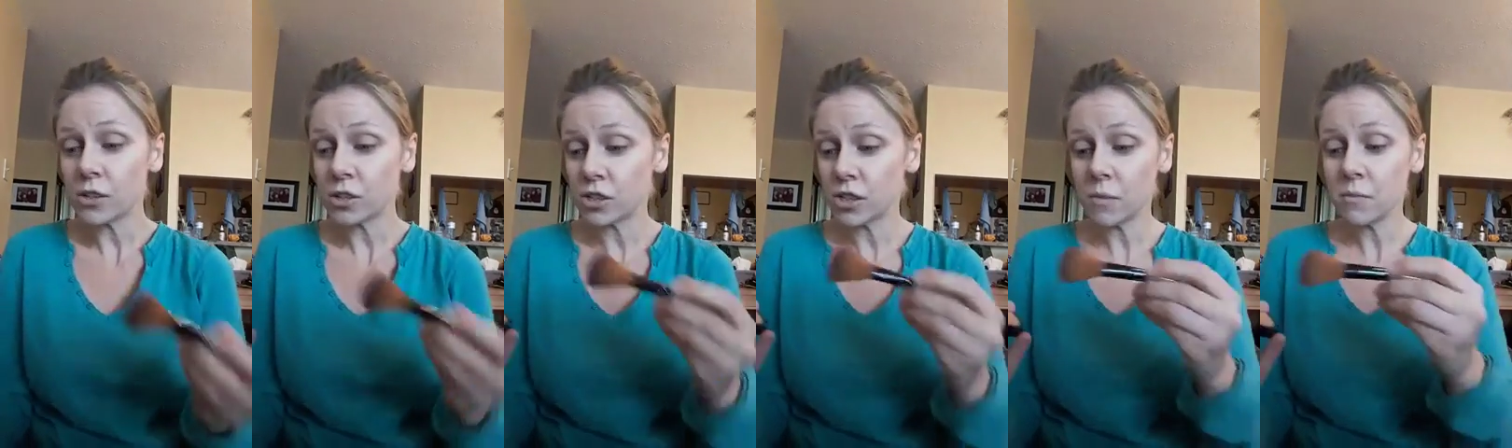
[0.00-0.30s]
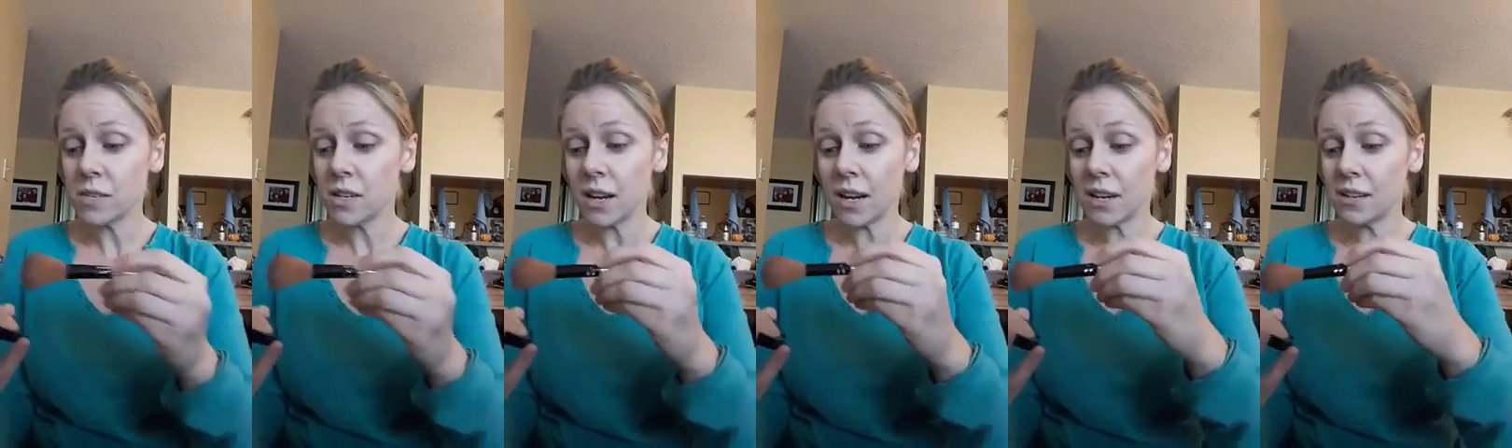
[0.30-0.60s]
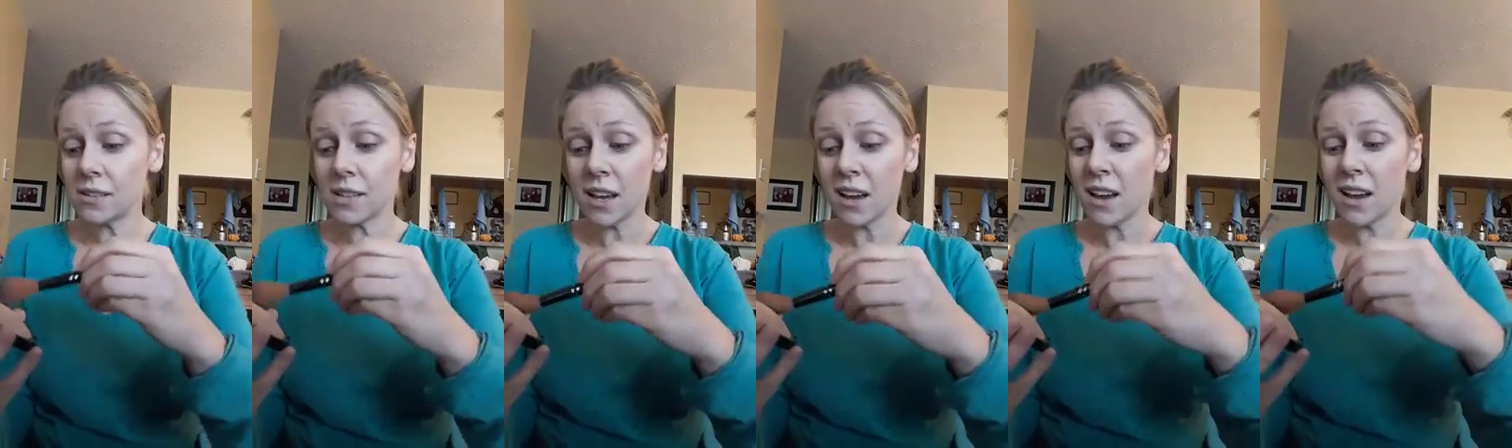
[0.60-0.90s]
Some
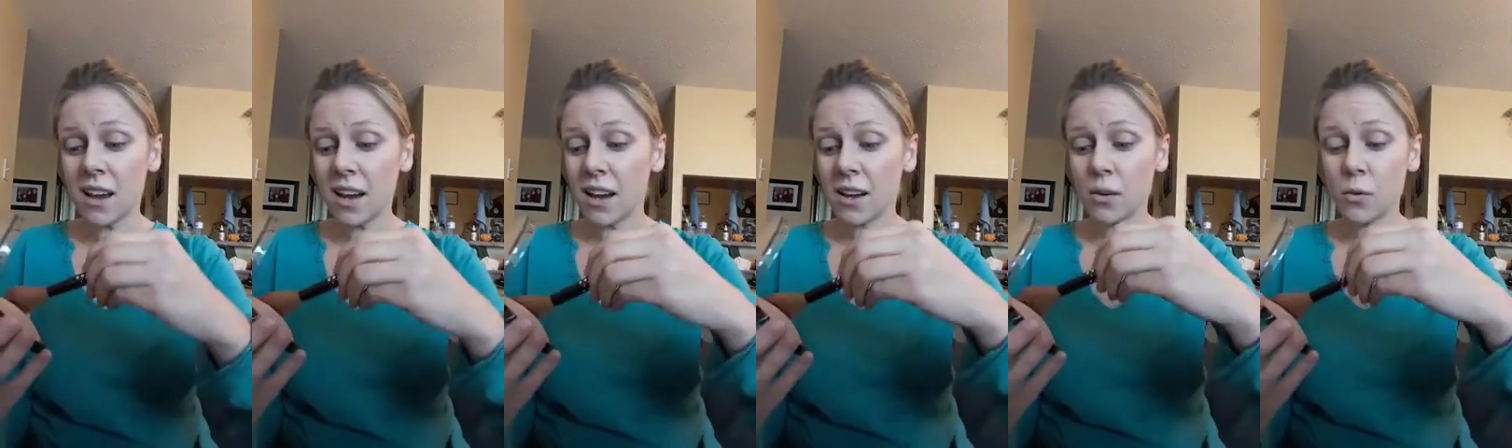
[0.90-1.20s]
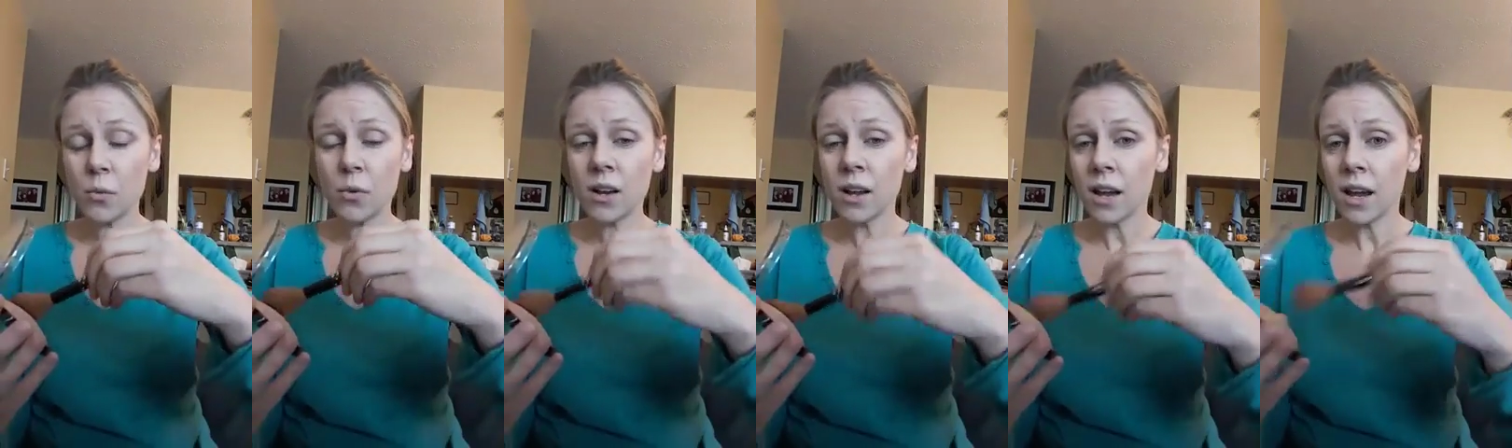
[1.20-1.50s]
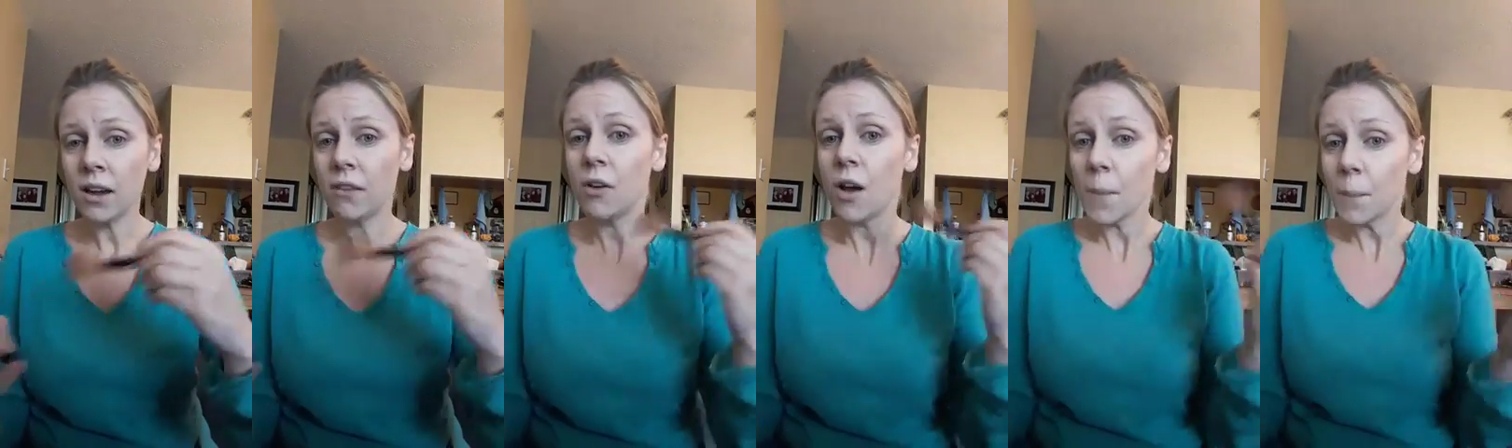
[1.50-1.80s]
days, I don't want to
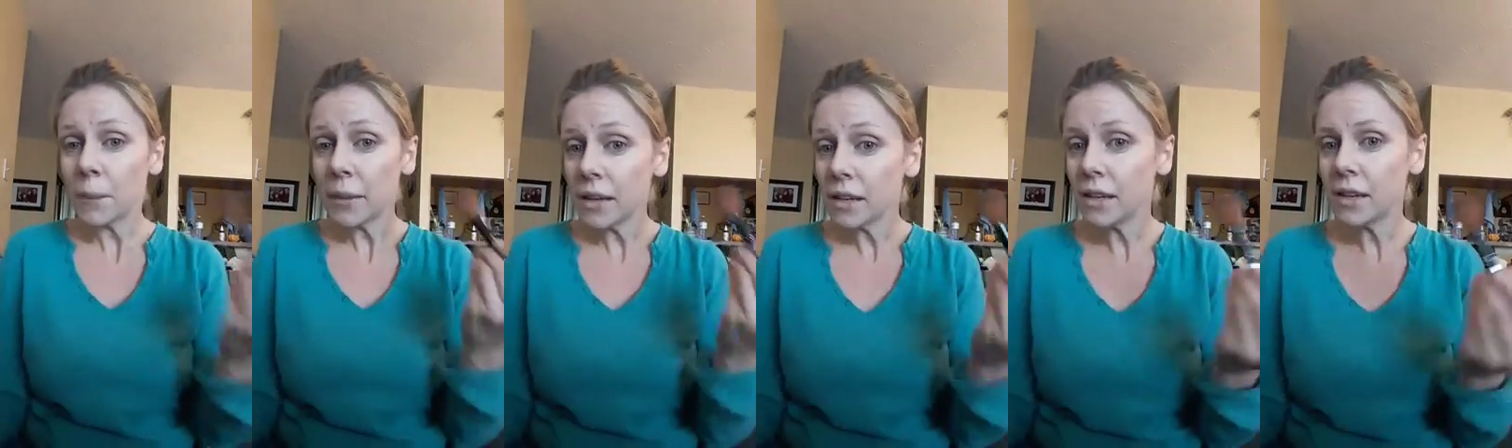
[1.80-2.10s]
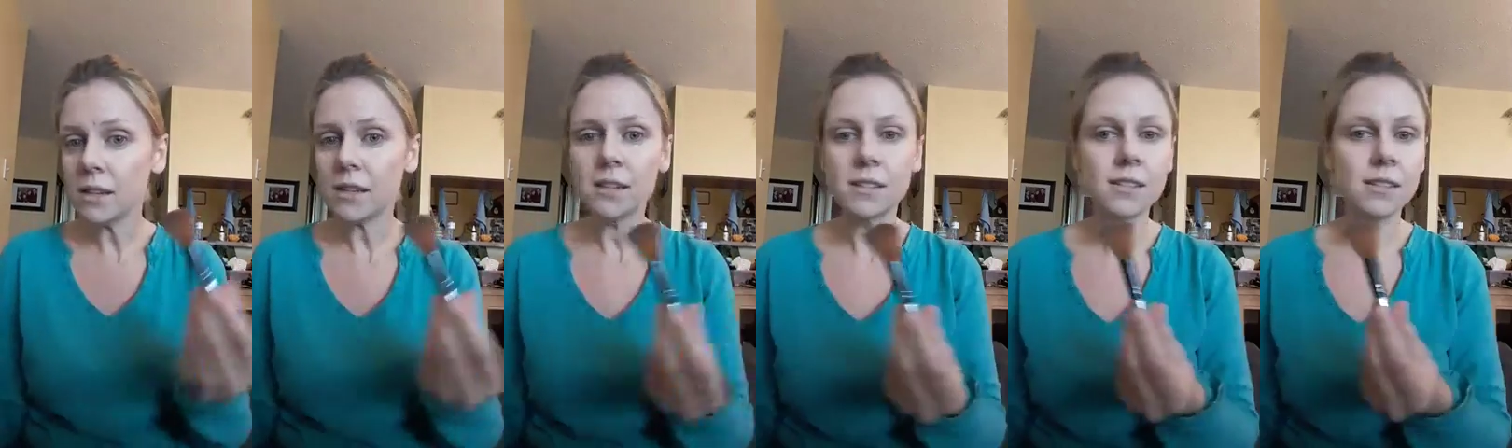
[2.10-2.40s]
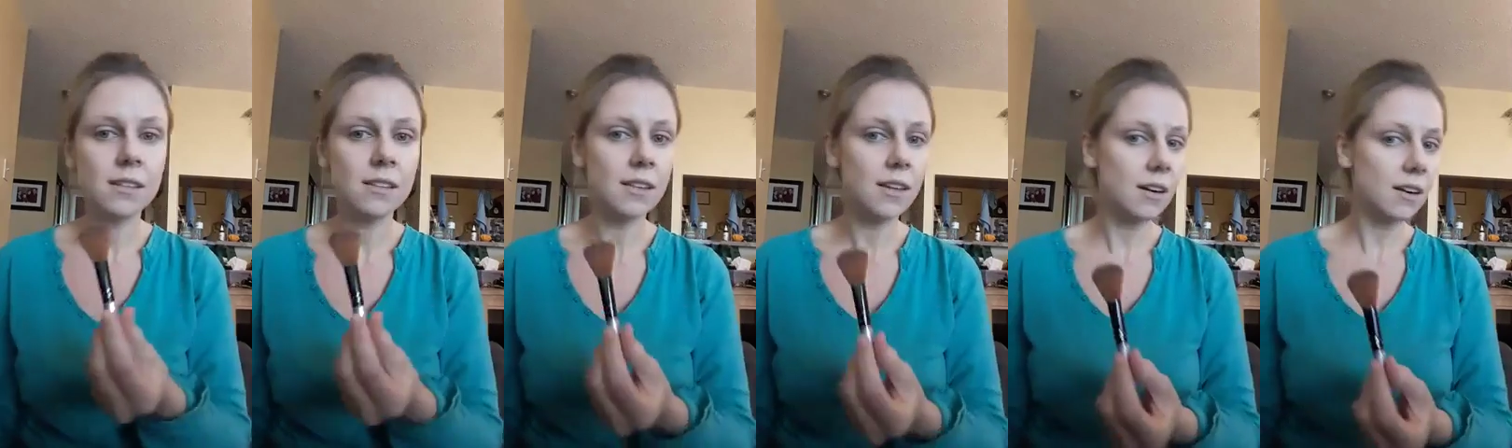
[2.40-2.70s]
have pinkiness
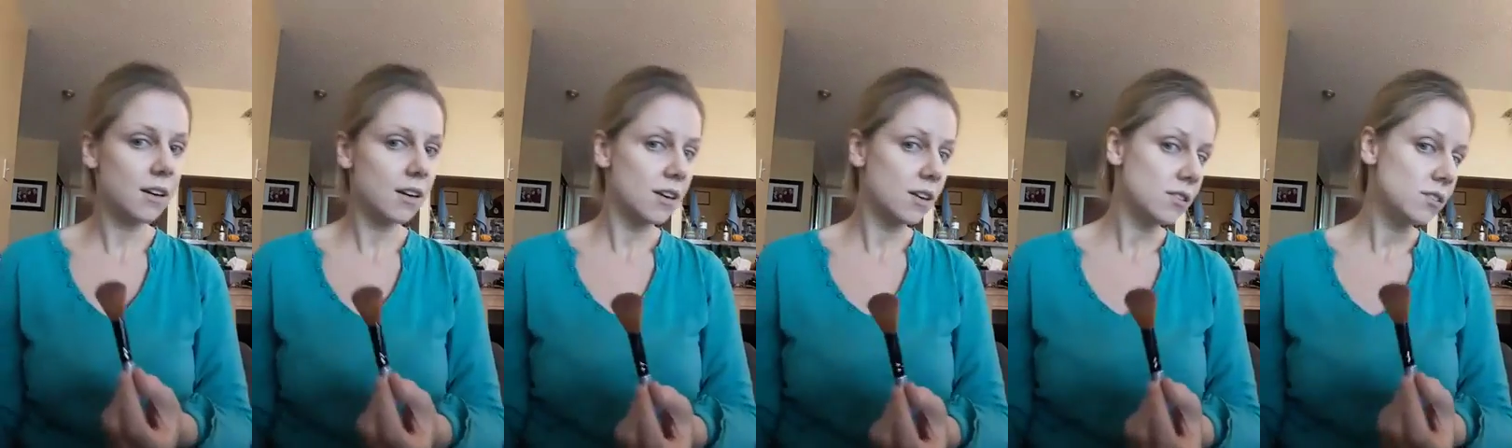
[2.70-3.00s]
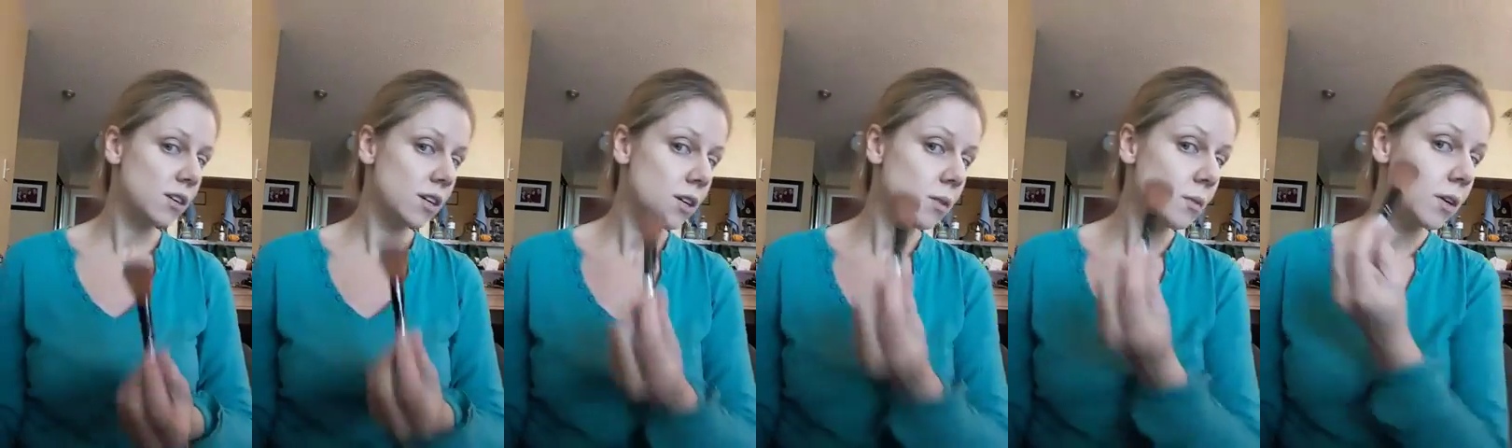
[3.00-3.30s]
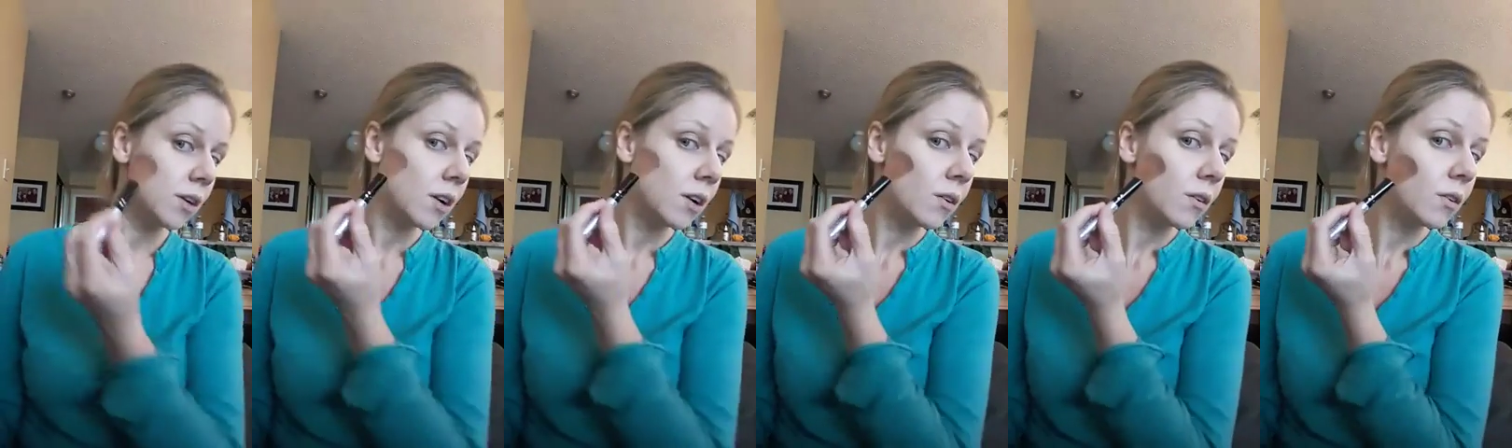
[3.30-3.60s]
in there. So here we
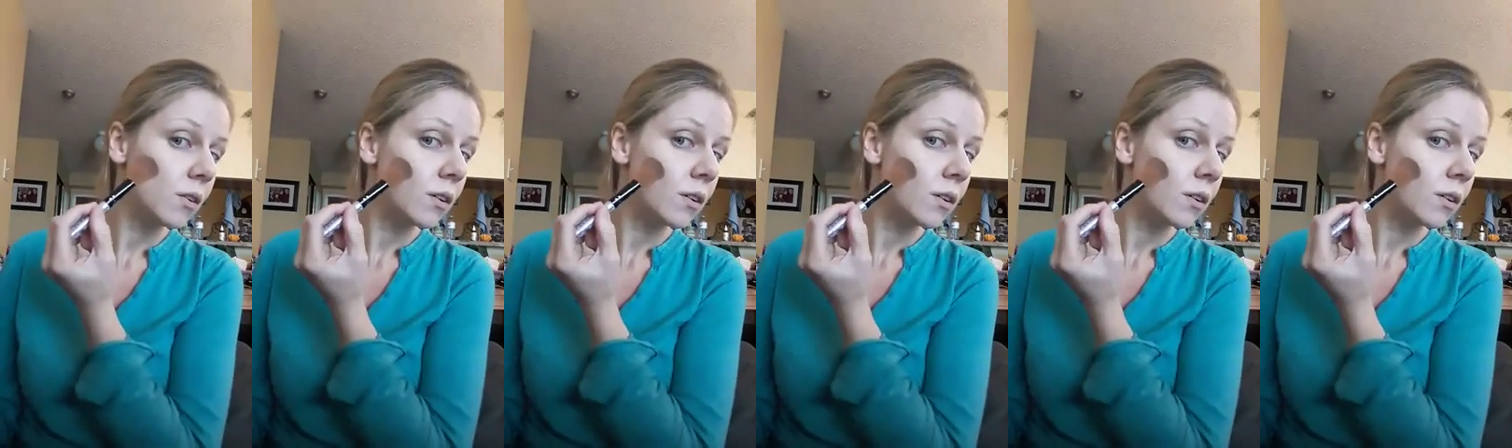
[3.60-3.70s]
go.